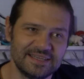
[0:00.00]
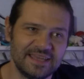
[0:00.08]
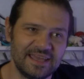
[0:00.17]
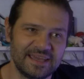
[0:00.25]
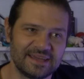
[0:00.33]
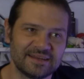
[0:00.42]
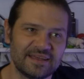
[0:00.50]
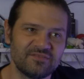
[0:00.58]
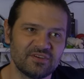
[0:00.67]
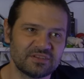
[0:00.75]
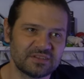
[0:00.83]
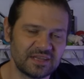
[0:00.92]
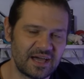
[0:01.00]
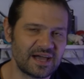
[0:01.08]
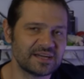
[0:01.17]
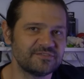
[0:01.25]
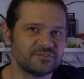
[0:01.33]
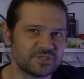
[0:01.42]
And I have a
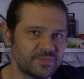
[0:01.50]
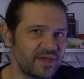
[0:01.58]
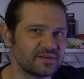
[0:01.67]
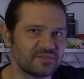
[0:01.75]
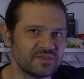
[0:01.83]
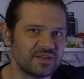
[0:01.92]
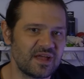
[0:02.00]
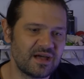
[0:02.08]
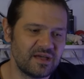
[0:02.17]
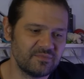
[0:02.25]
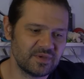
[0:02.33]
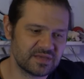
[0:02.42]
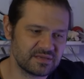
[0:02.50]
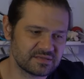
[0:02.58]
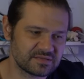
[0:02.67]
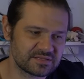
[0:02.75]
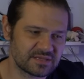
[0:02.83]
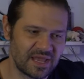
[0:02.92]
lot of respect for the guy
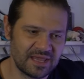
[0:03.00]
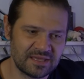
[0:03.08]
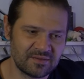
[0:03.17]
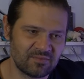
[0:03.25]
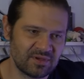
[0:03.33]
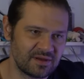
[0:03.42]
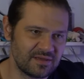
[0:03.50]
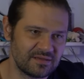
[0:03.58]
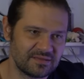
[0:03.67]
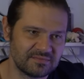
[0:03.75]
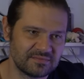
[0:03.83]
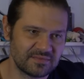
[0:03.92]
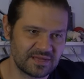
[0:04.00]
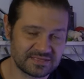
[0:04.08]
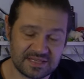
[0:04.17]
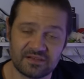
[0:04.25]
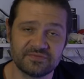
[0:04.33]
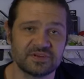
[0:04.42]
because him and uh,
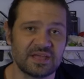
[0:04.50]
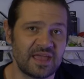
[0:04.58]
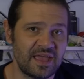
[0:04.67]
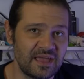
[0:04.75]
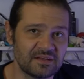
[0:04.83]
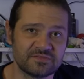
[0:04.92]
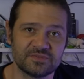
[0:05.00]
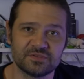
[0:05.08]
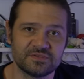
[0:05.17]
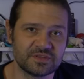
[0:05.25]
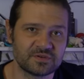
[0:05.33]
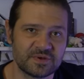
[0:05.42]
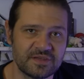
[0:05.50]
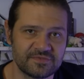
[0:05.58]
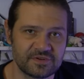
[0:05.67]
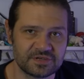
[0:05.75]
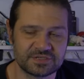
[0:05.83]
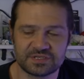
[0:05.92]
myself and a handful of other
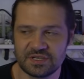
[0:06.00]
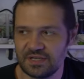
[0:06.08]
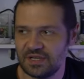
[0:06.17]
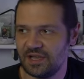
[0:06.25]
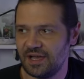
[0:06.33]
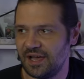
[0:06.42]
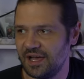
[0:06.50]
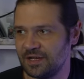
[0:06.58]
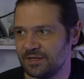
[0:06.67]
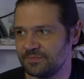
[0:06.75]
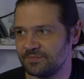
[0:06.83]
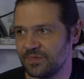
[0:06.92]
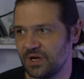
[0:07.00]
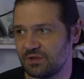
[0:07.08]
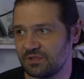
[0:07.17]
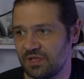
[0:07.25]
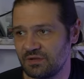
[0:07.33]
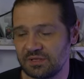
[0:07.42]
reefers um,
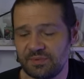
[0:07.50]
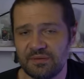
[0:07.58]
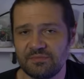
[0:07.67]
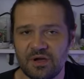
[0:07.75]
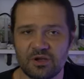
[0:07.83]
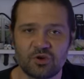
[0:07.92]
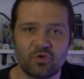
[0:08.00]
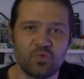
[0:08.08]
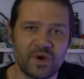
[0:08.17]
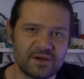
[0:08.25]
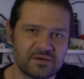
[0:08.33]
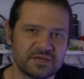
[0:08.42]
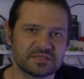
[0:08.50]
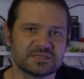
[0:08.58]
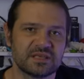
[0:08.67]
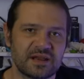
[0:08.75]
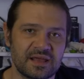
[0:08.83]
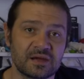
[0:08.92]
are the only people, aquarists
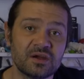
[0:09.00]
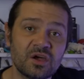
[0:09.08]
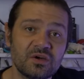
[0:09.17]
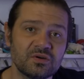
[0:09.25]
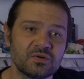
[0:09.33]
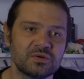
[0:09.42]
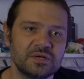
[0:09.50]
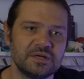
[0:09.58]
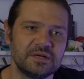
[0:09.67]
that I know